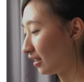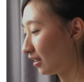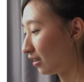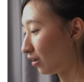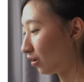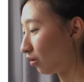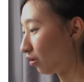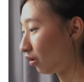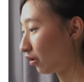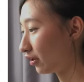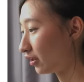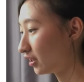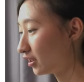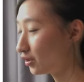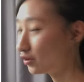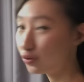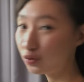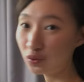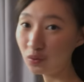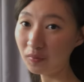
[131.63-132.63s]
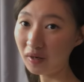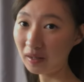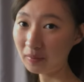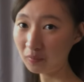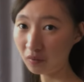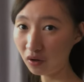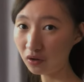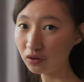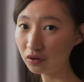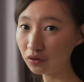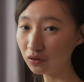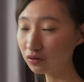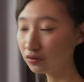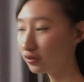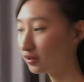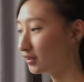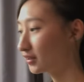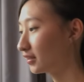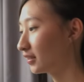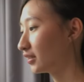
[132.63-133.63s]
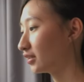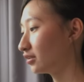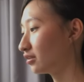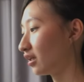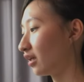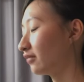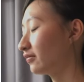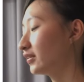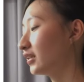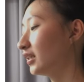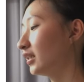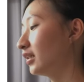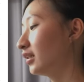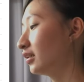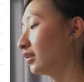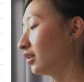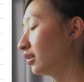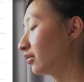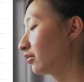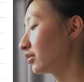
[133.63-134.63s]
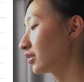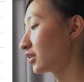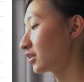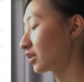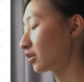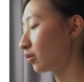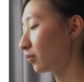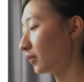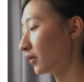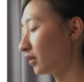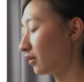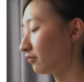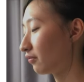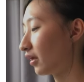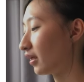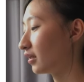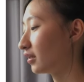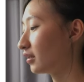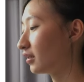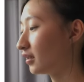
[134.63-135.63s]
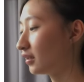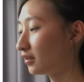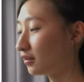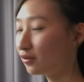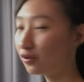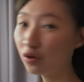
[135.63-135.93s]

according to my modules: drafting, legal research and opinion writing.